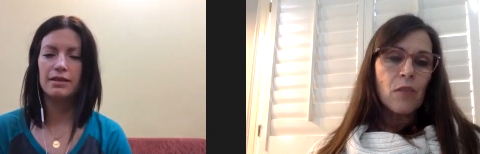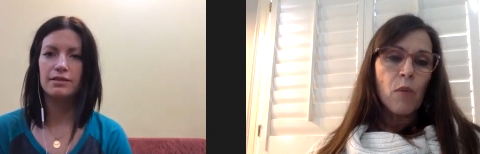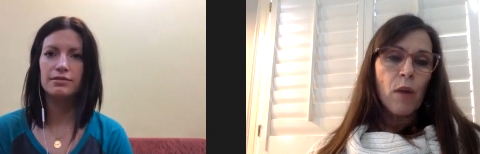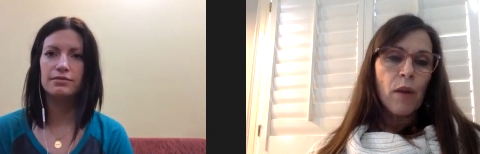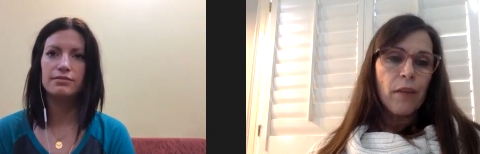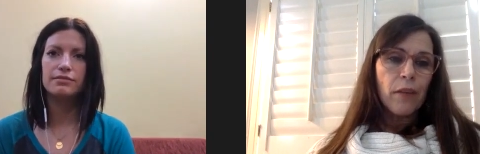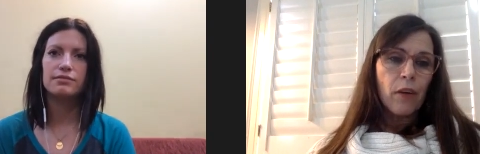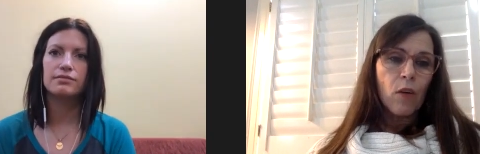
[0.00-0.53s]

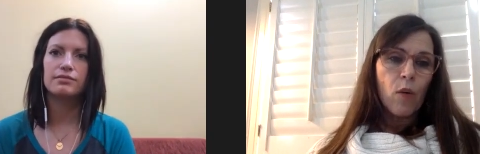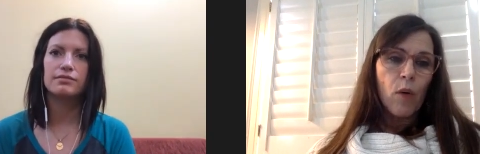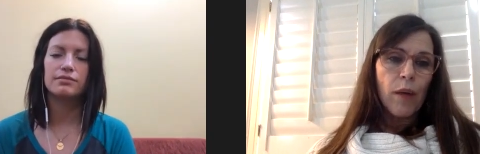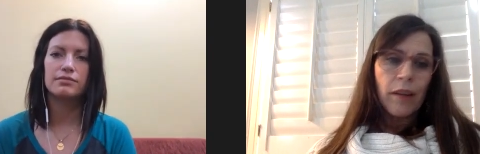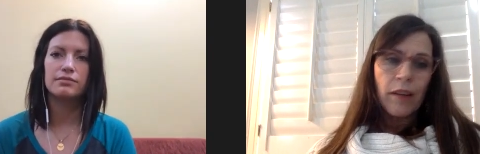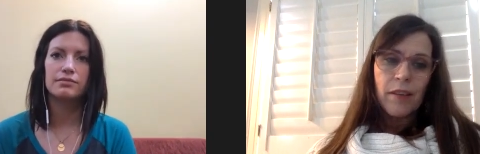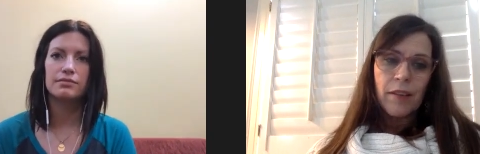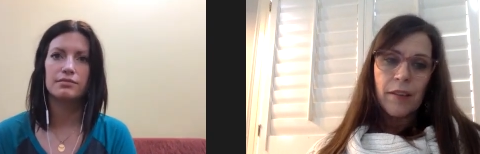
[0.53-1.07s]
Speaker 1: one of the
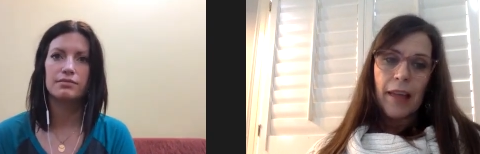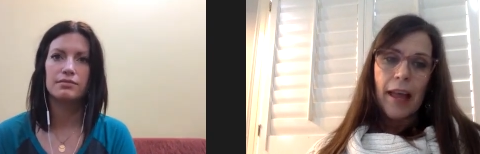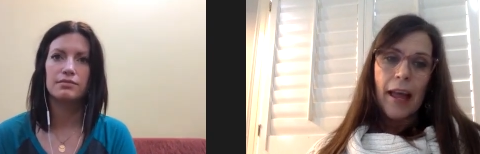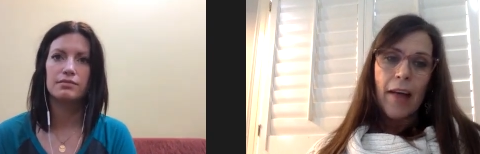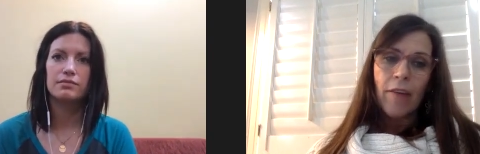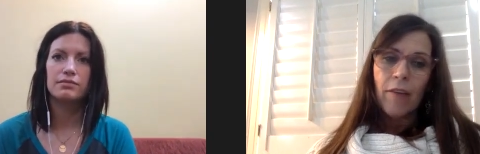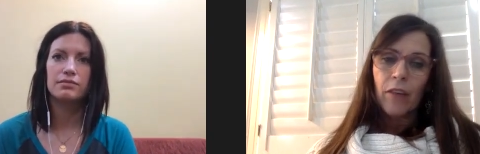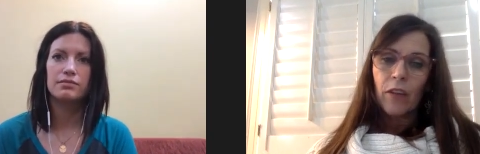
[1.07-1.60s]
quickest
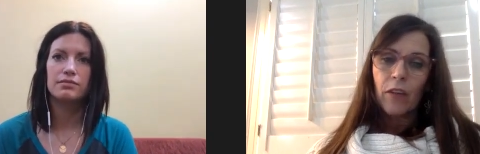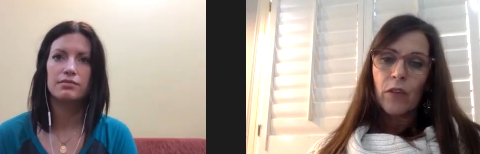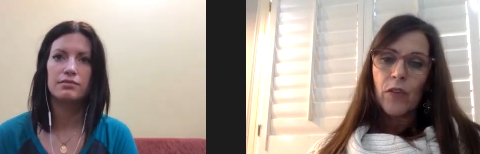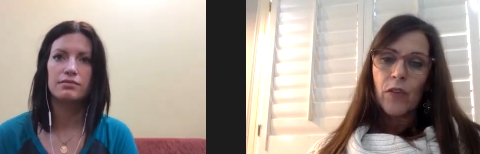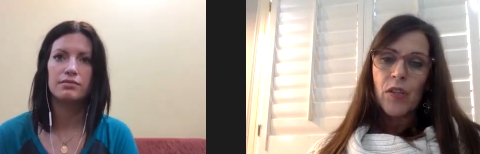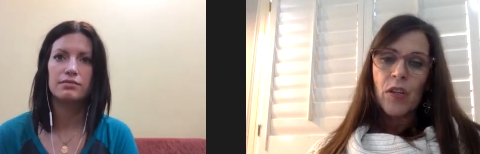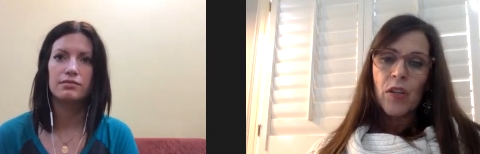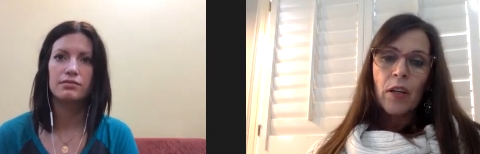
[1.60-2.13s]

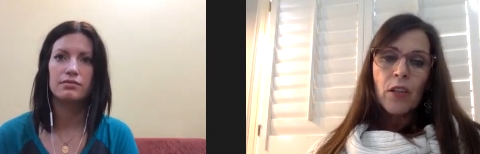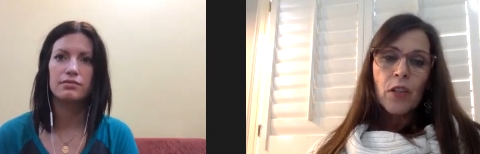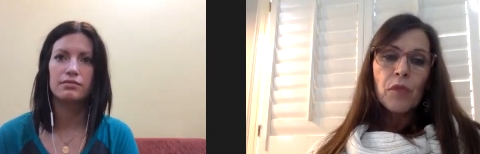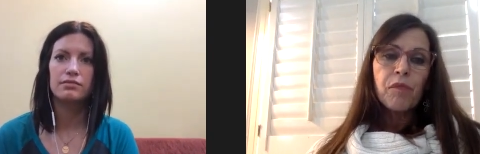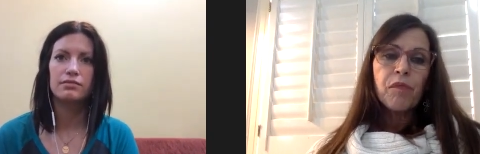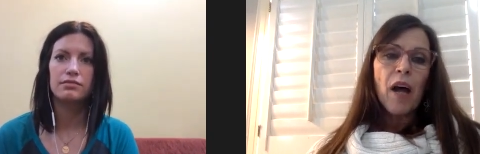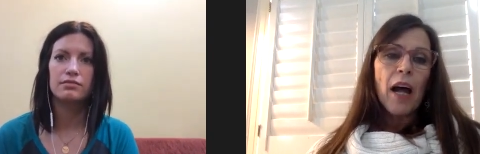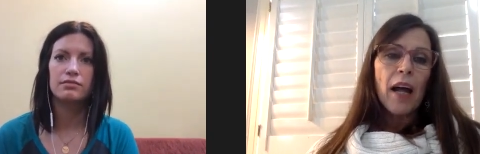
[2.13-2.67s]
avenues
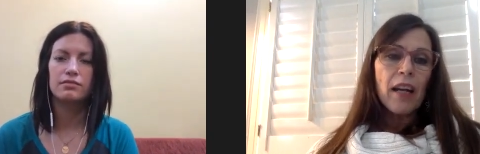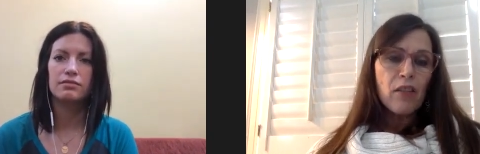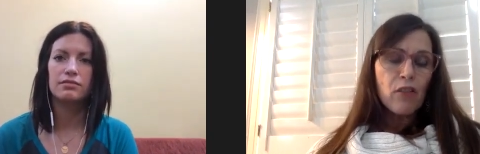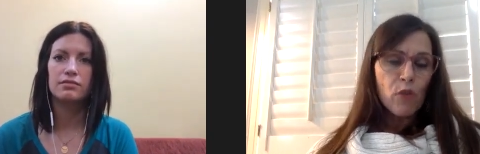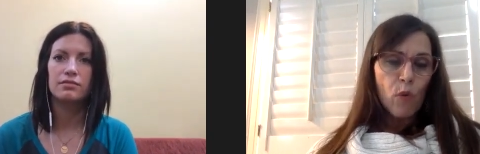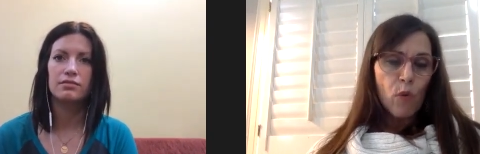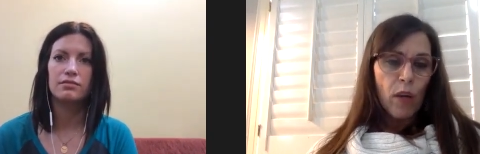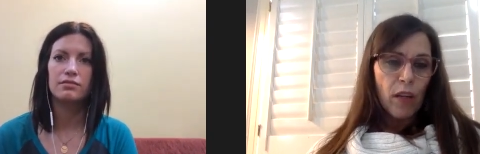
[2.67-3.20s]
to
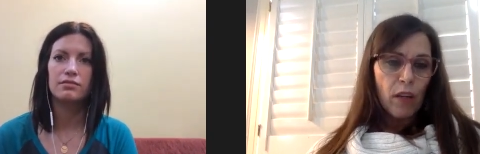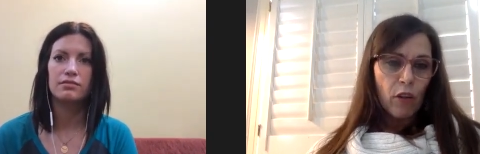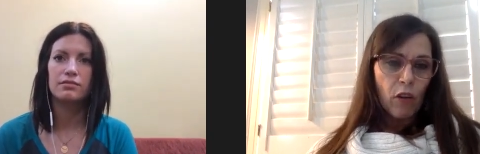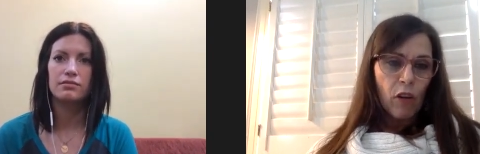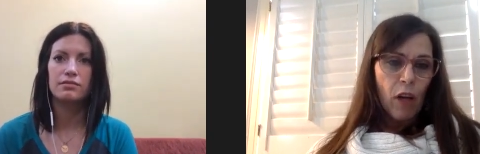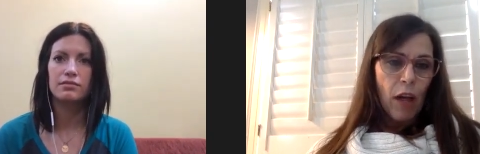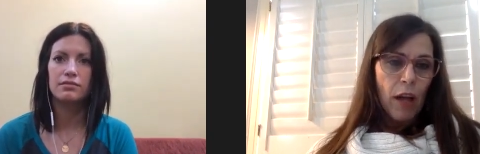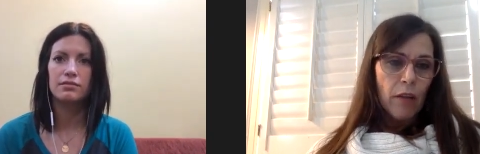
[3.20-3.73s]
find joy in
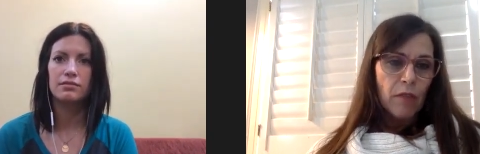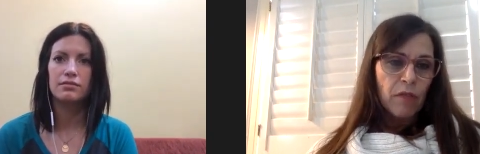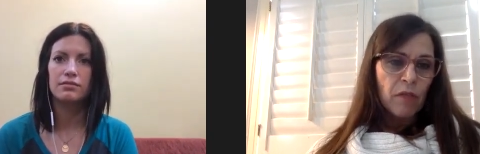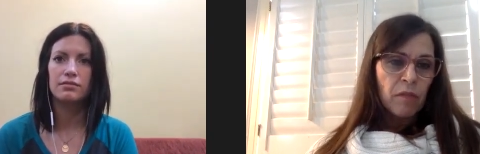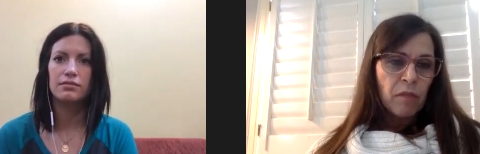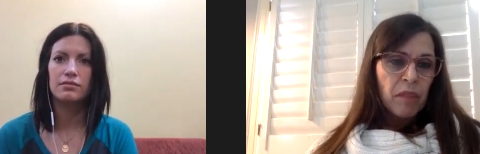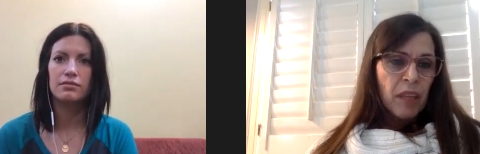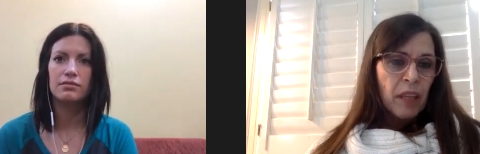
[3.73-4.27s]
your life.
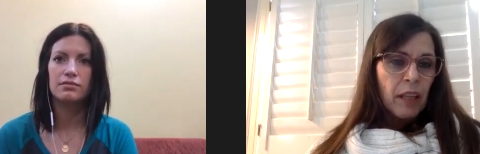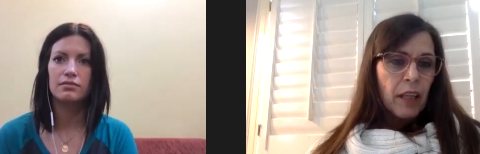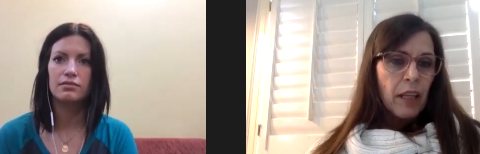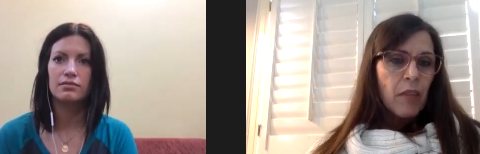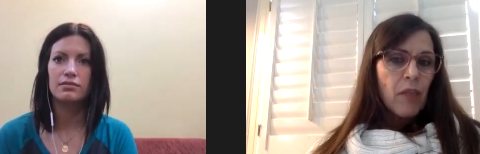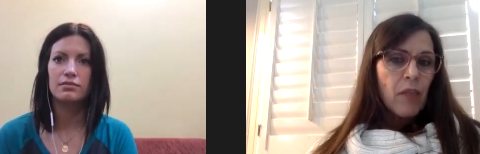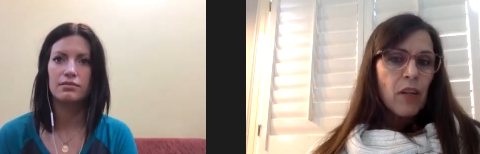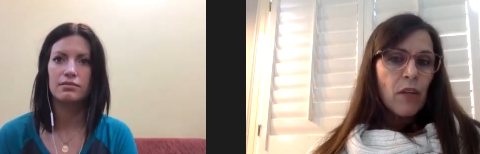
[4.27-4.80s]
Even